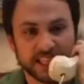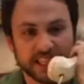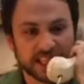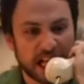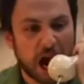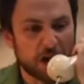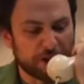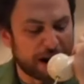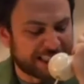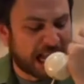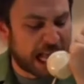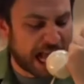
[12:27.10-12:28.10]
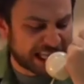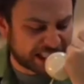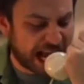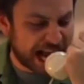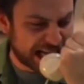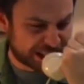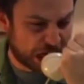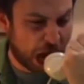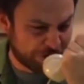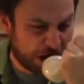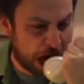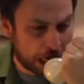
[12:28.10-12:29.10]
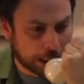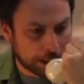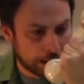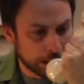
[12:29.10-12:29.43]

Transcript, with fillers: This isn't over until I say it's over!